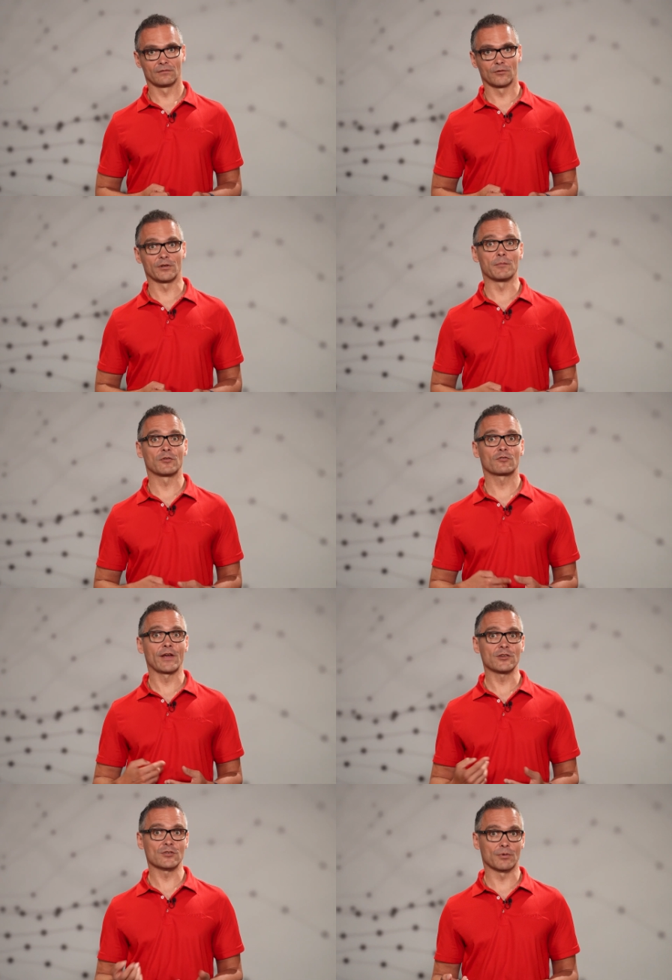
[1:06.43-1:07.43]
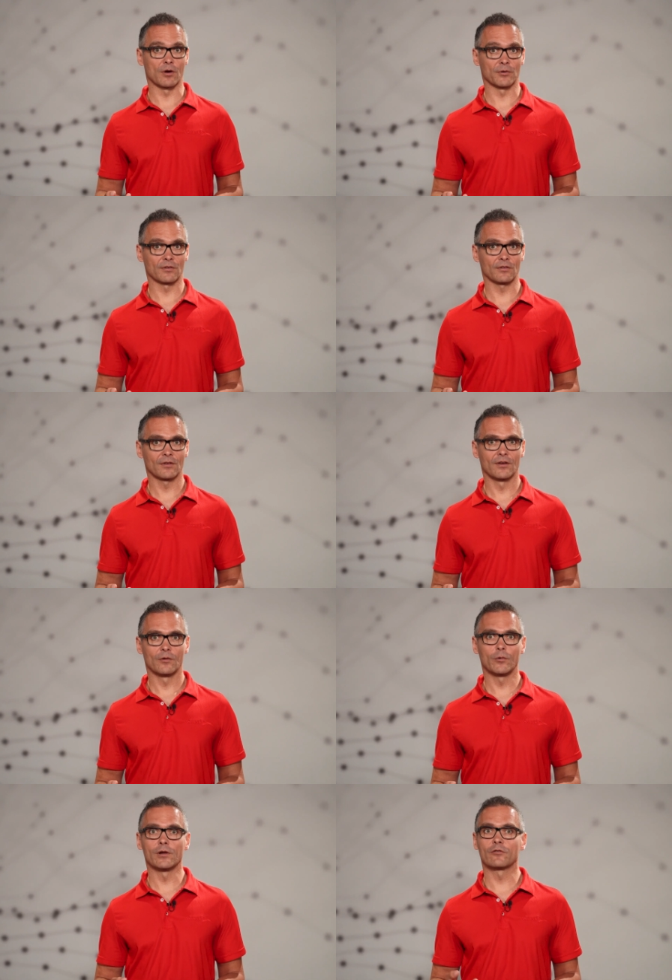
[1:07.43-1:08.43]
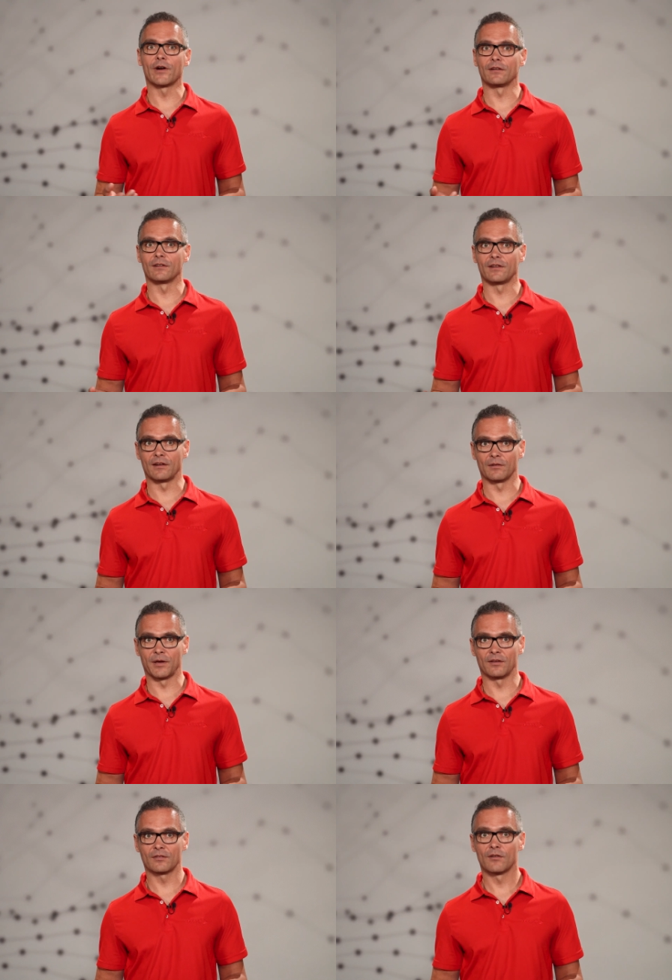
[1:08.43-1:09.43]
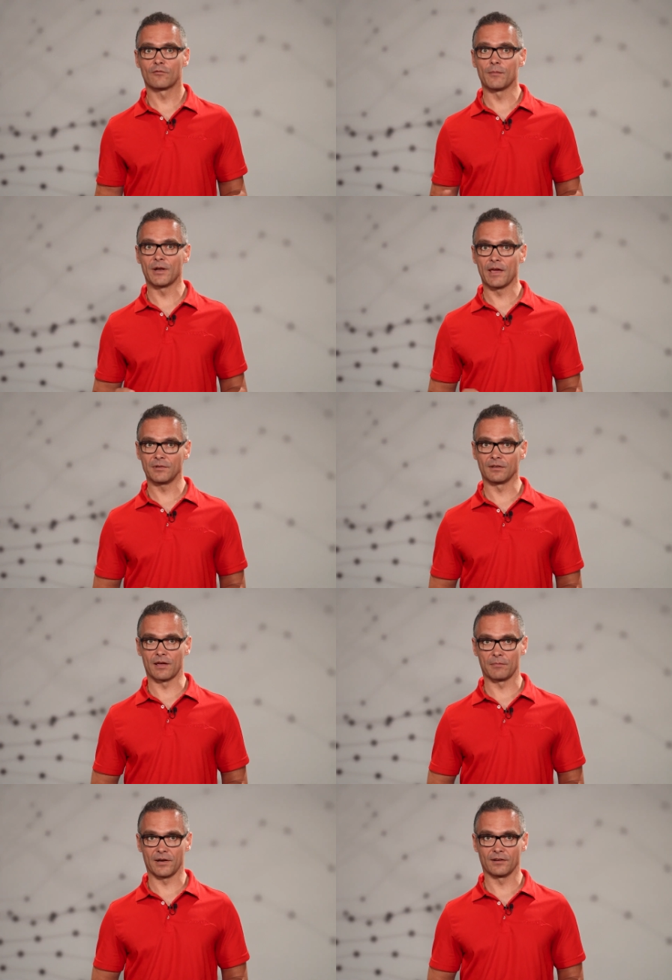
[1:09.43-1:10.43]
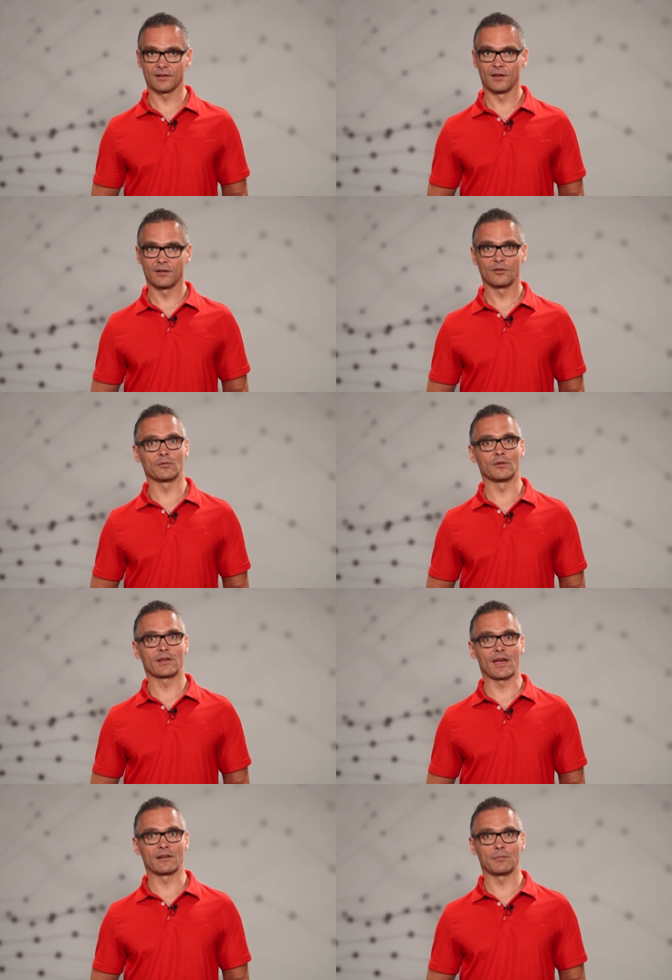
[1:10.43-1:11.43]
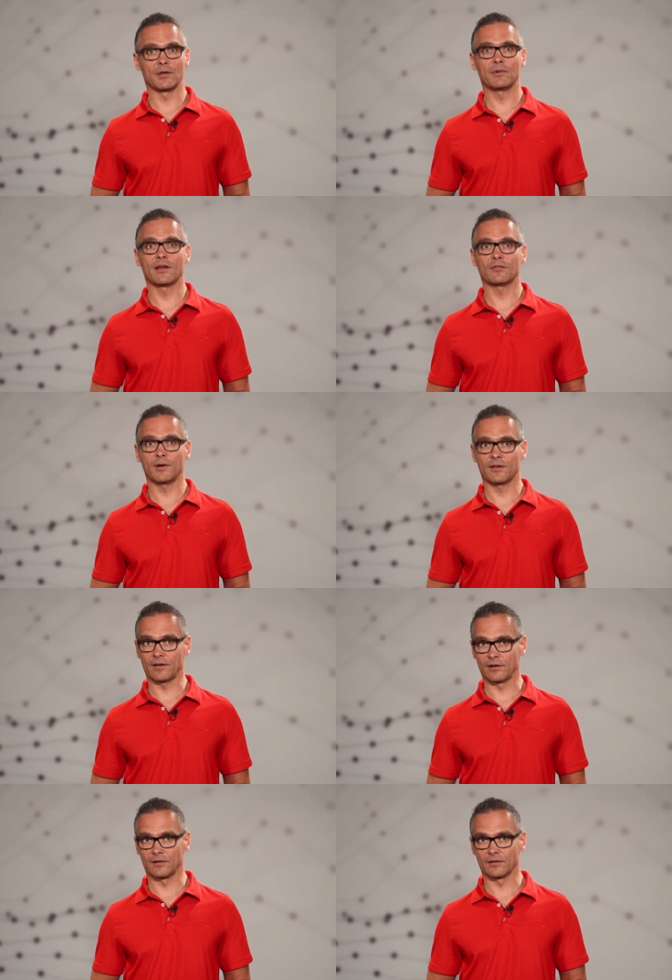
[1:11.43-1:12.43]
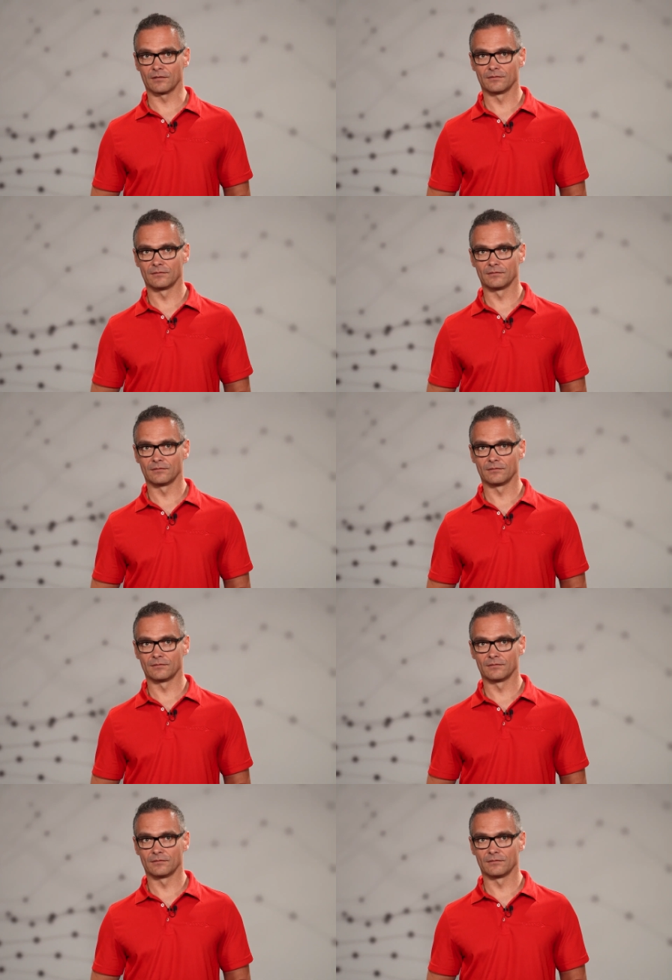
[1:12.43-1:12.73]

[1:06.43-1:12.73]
For demonstration purposes, we'll create a database from an empty template using the CanDB++ editor.